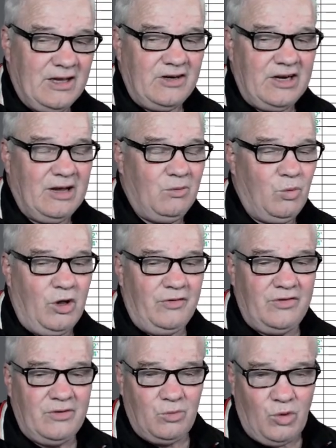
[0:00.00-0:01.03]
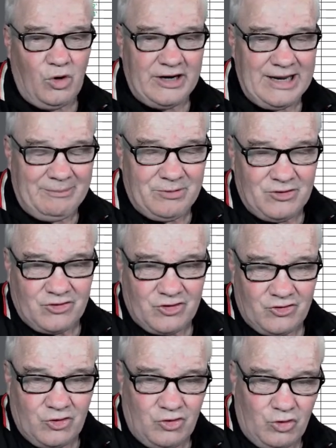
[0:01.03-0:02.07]
Now what happens
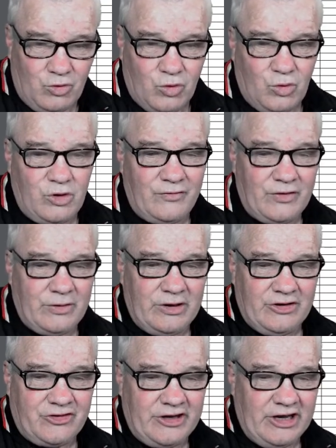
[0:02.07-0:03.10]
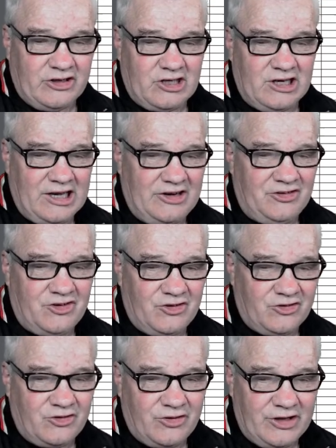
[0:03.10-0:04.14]
is you do all your various
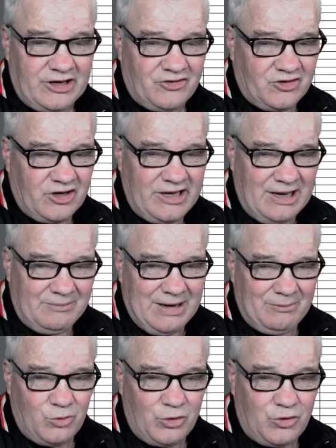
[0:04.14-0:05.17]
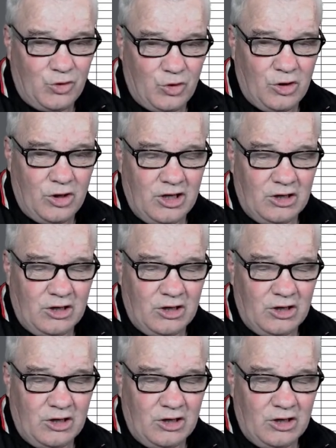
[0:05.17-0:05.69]
calculations and things and come up with your